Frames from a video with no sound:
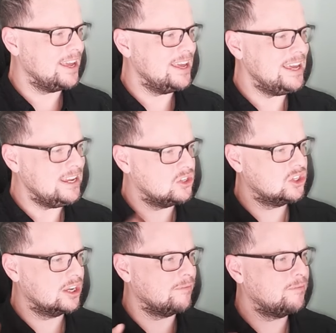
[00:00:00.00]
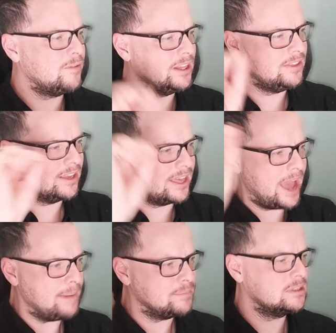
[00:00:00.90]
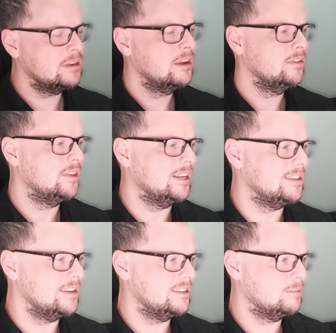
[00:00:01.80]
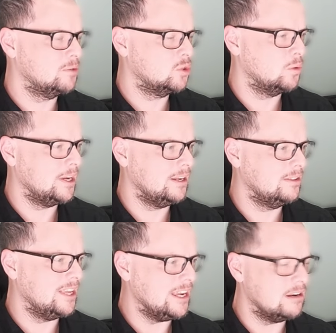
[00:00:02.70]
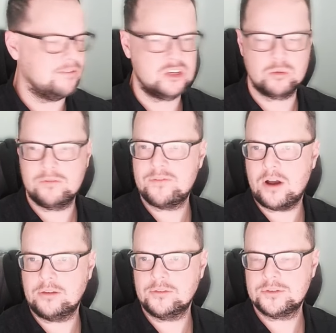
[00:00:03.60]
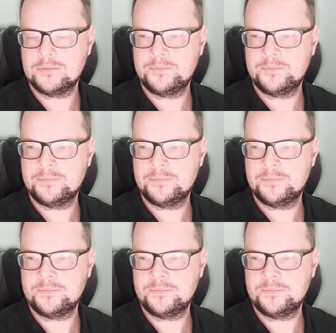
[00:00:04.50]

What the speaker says: each can fill in the gaps that exist between the individual files.